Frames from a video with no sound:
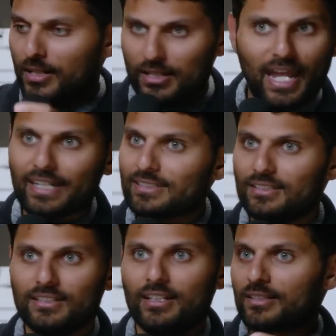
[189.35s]

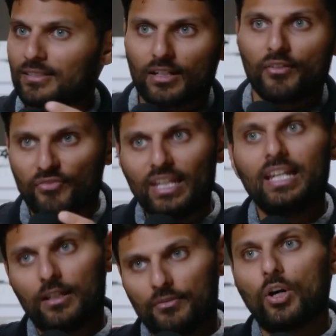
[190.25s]
connectedness, and a
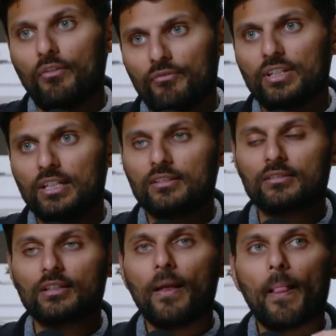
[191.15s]
feeling of
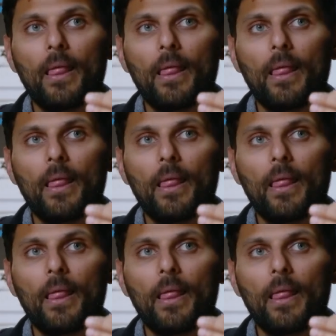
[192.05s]
confidence.